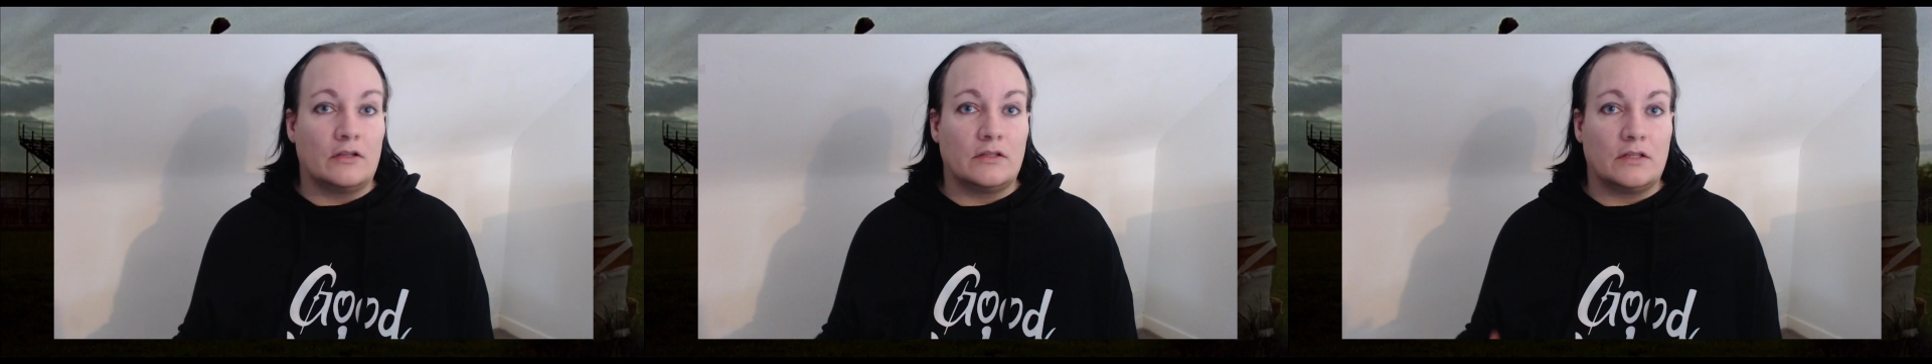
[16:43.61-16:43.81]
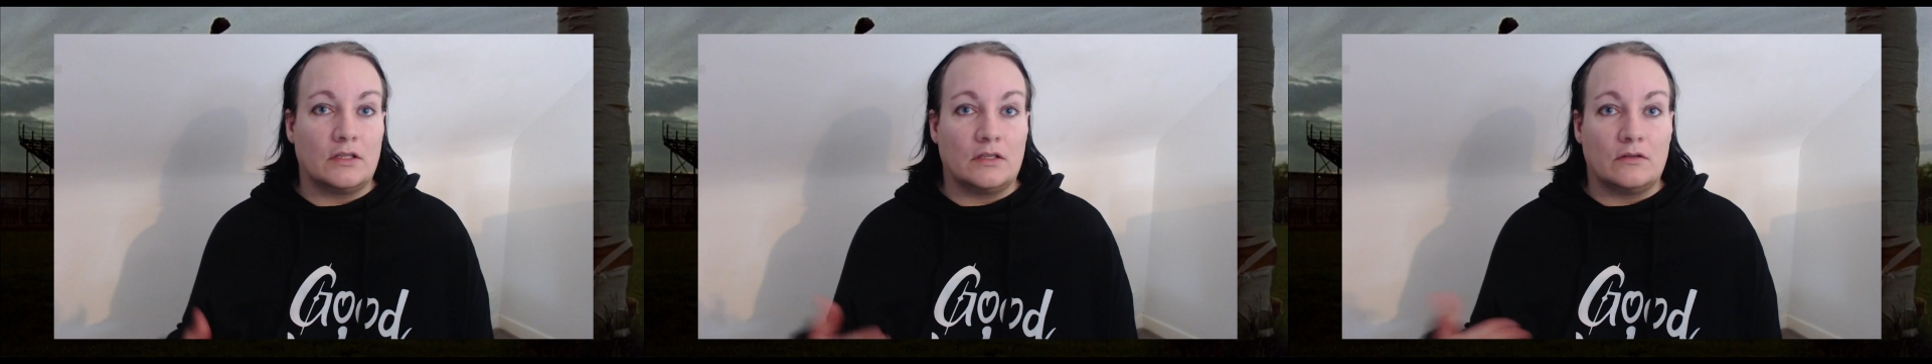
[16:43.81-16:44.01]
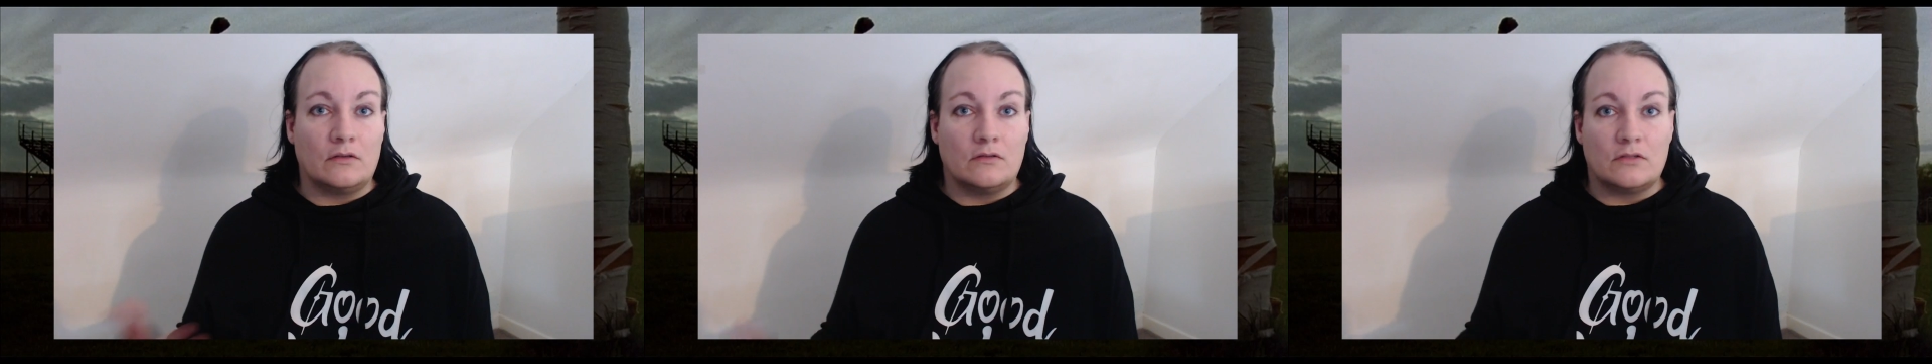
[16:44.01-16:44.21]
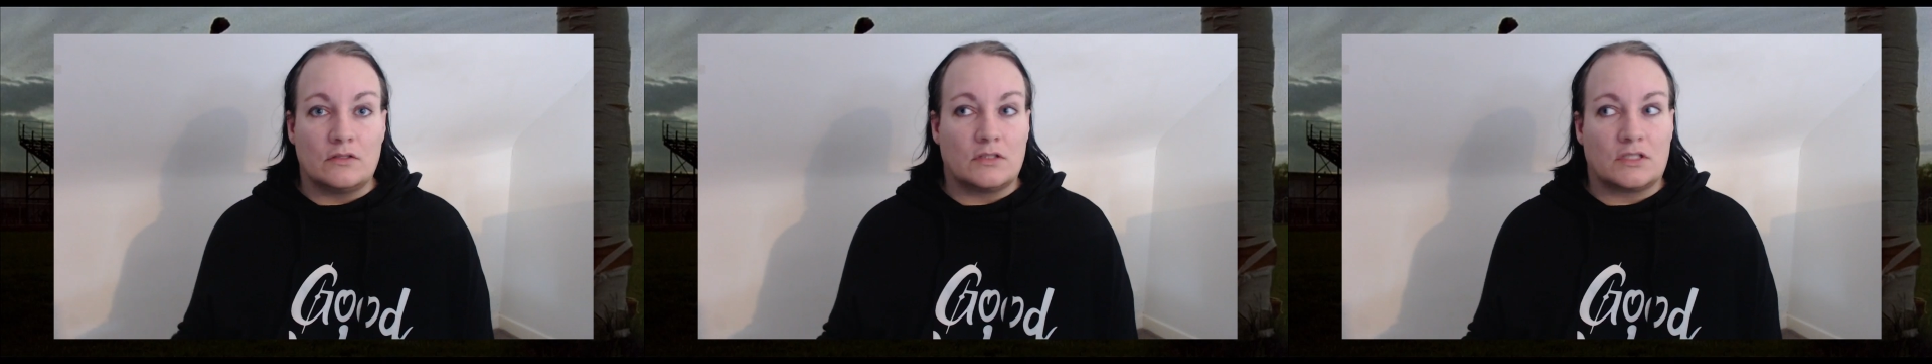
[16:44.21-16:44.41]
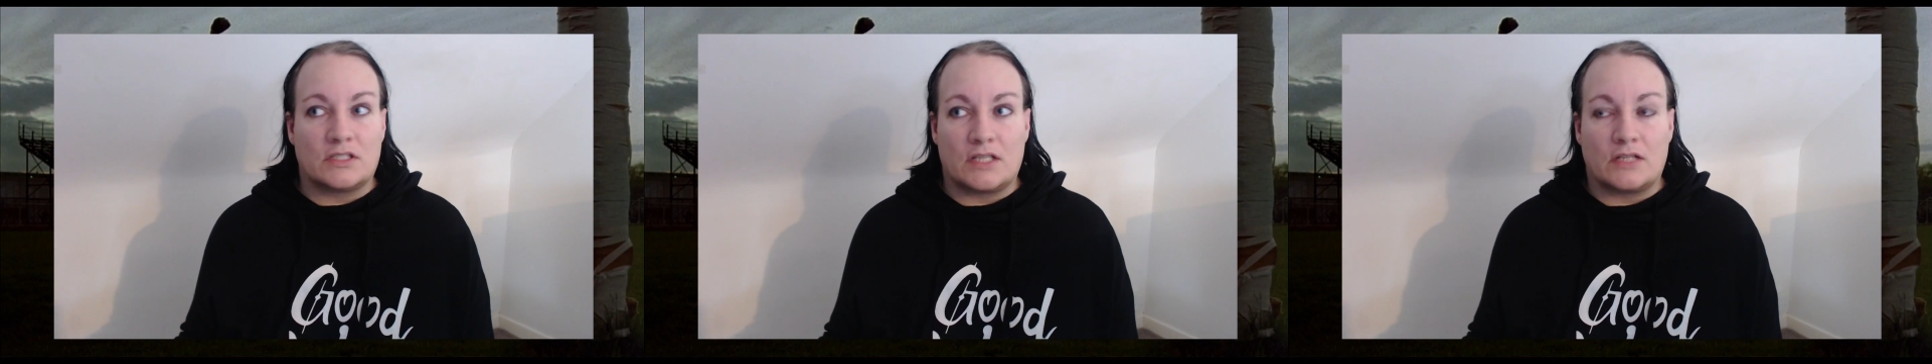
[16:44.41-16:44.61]
the
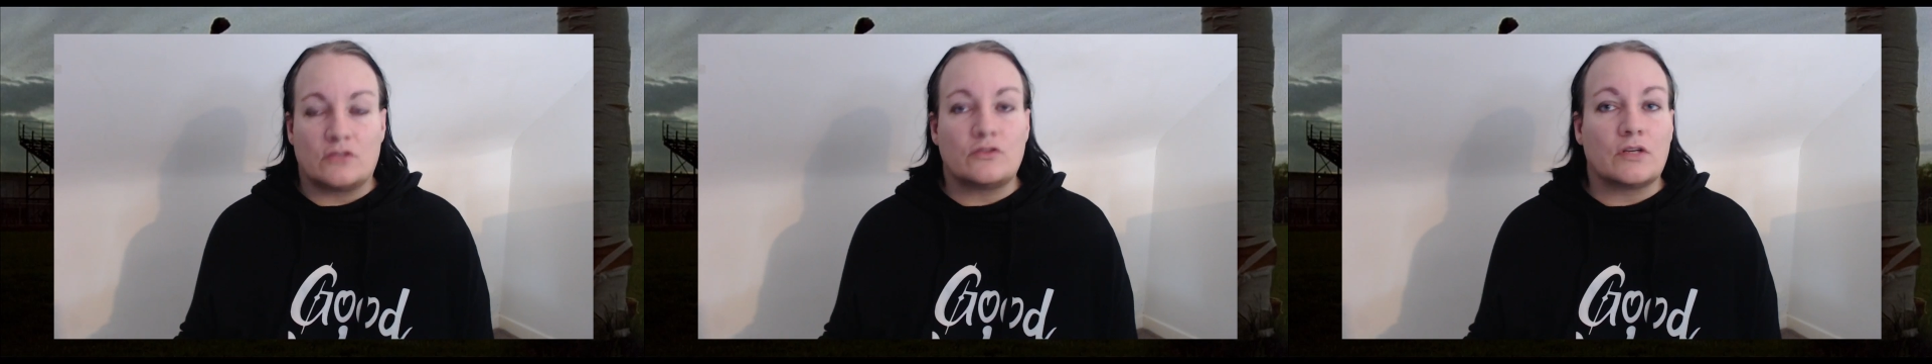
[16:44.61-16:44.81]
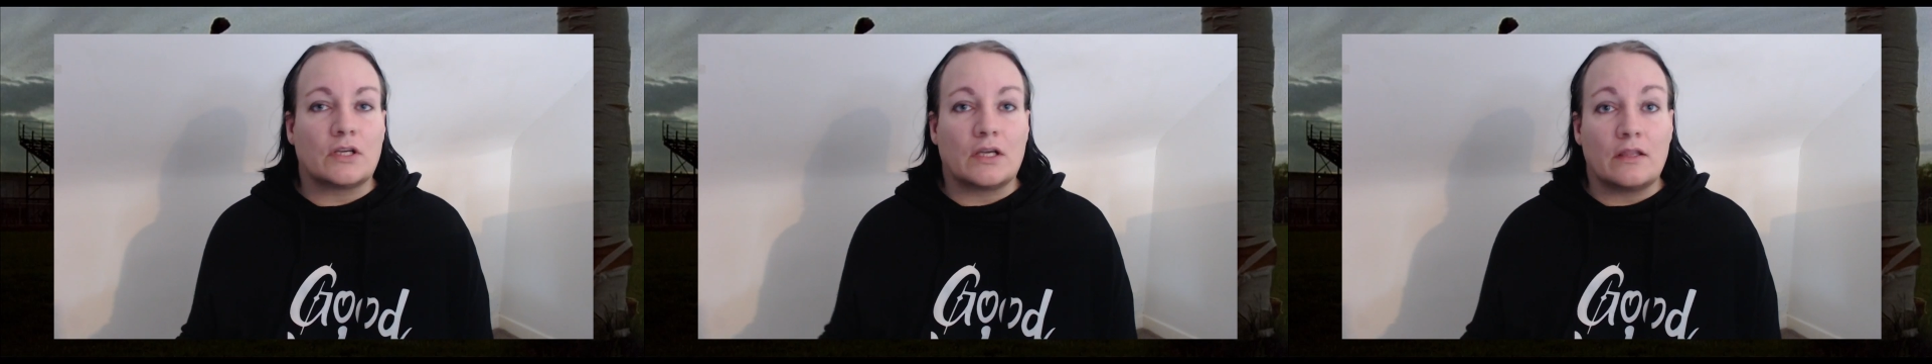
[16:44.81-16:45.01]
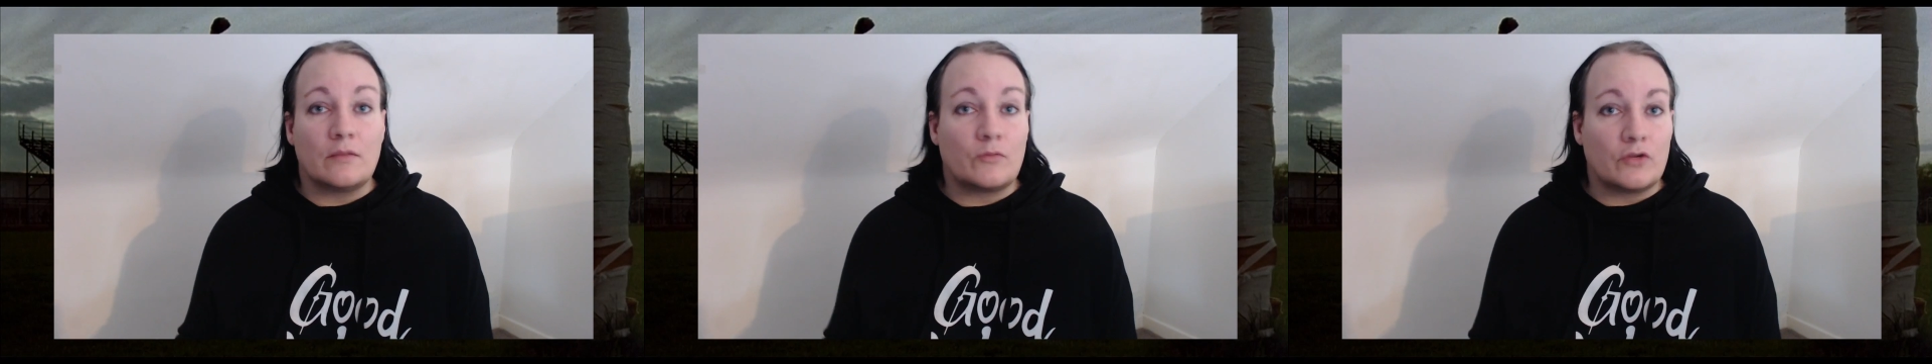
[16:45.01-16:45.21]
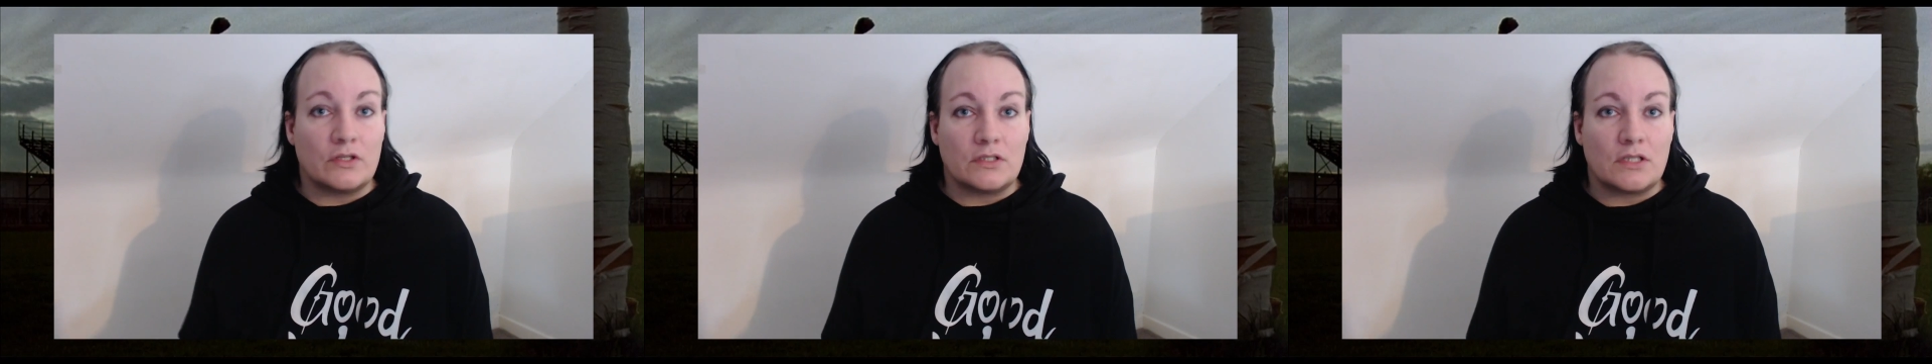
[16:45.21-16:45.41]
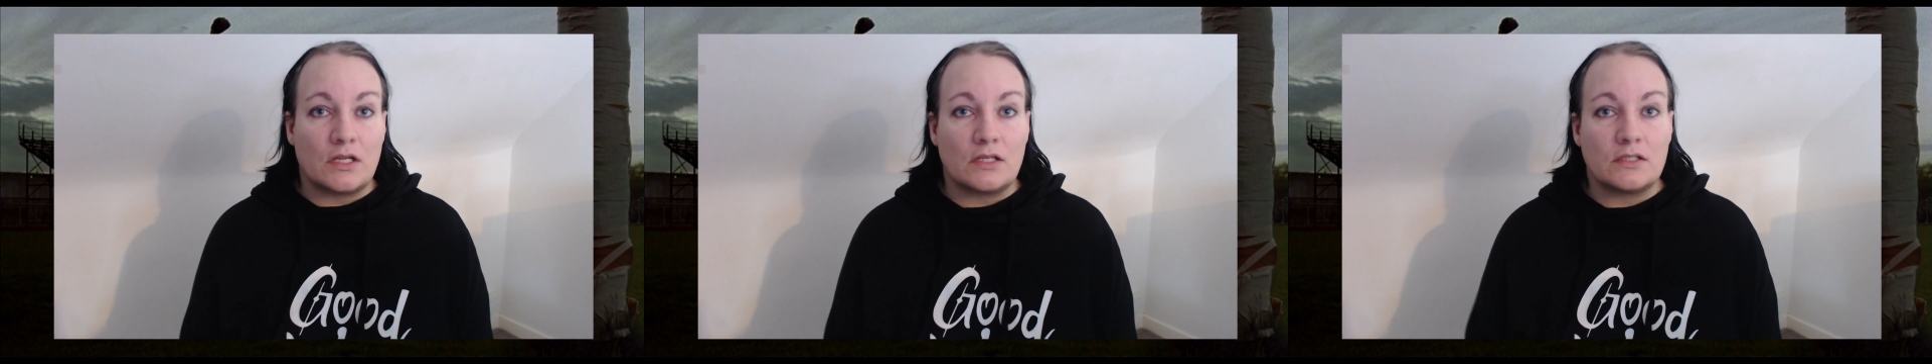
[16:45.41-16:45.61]
eccentric, and the
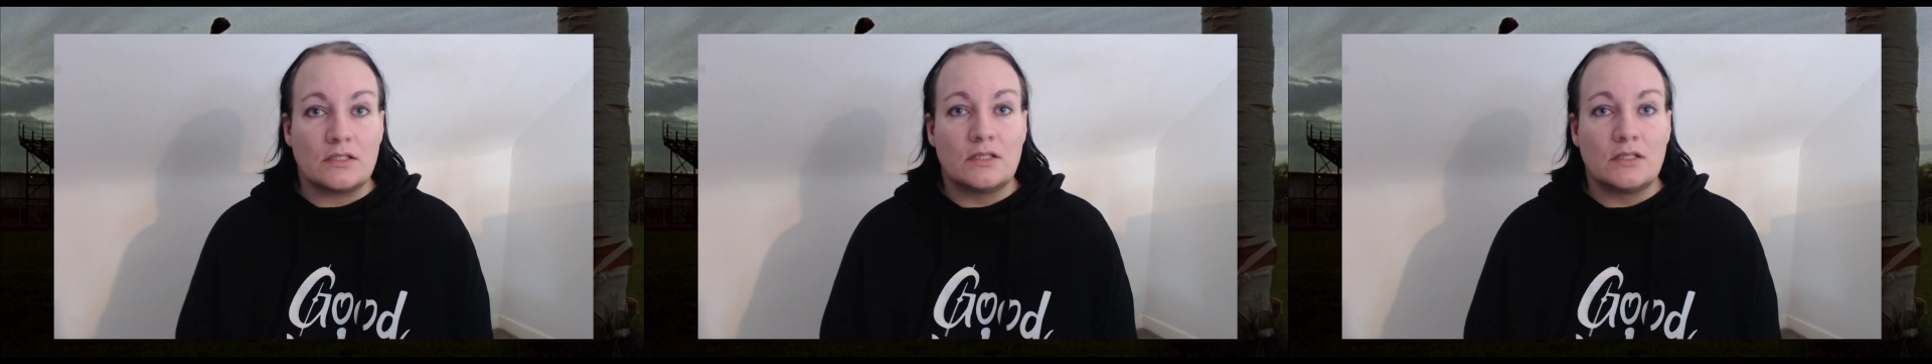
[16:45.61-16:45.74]
princess.